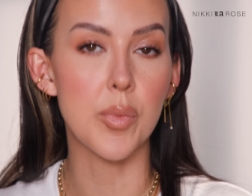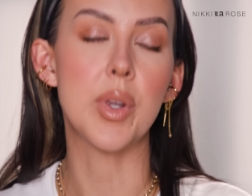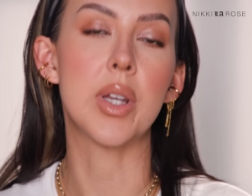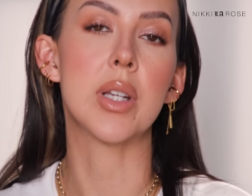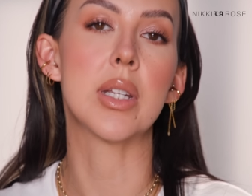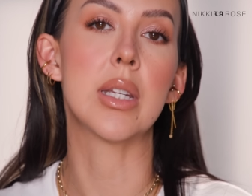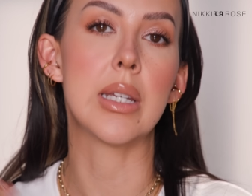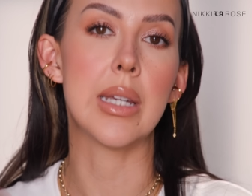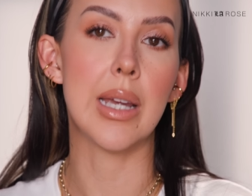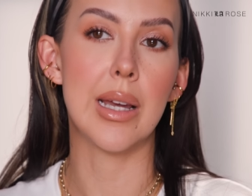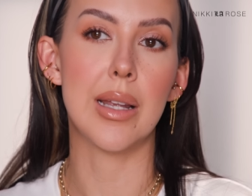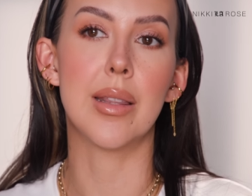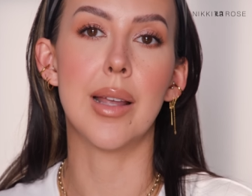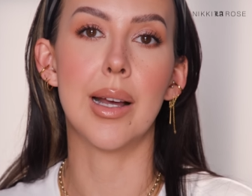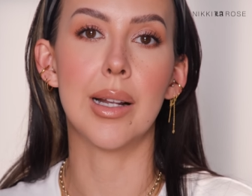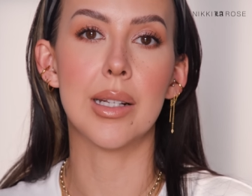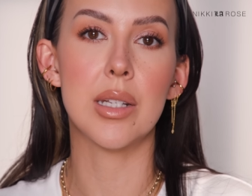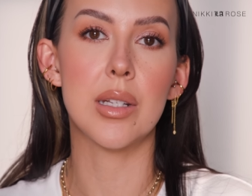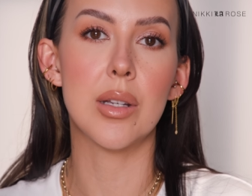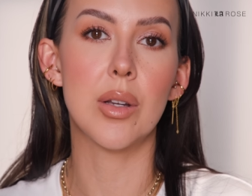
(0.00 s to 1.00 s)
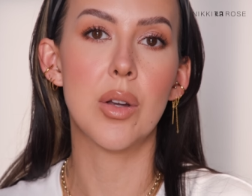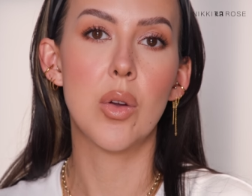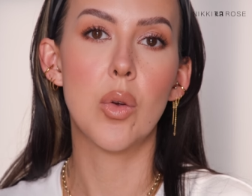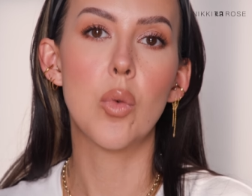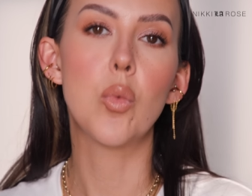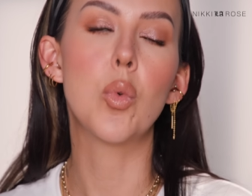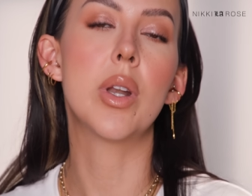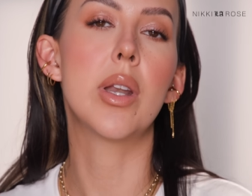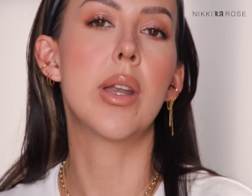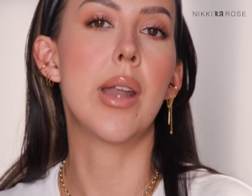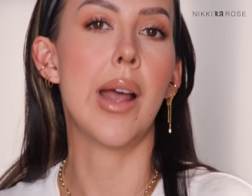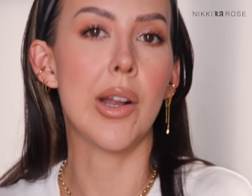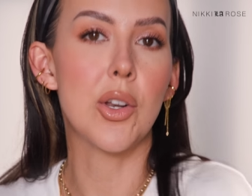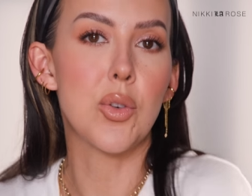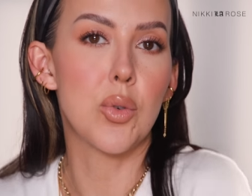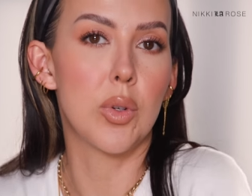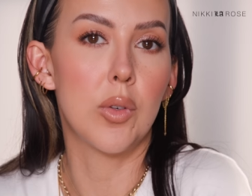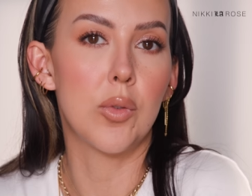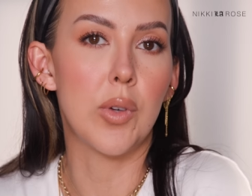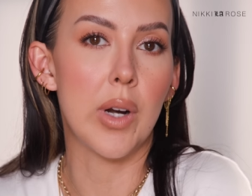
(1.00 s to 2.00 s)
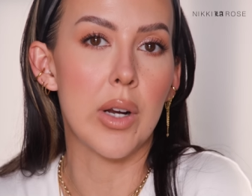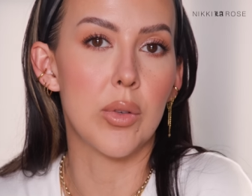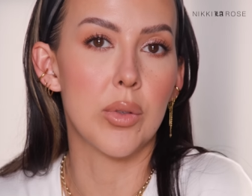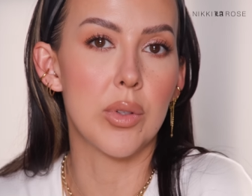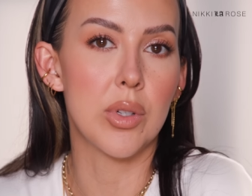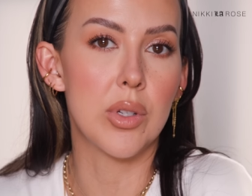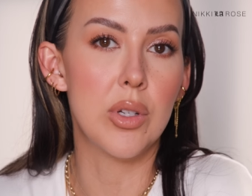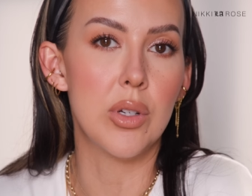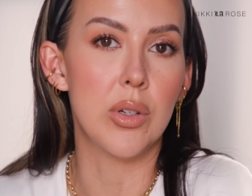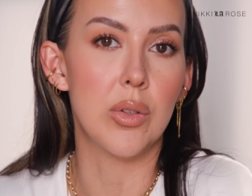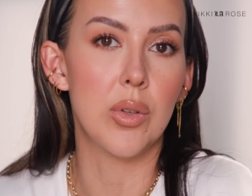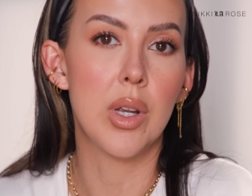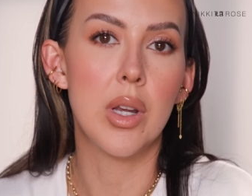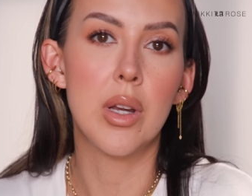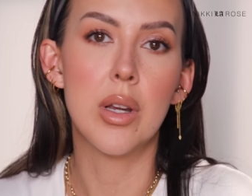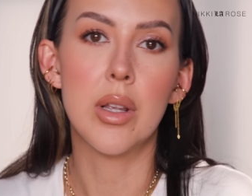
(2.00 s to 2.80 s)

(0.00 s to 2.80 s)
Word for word: because again, that's what natural freckles do.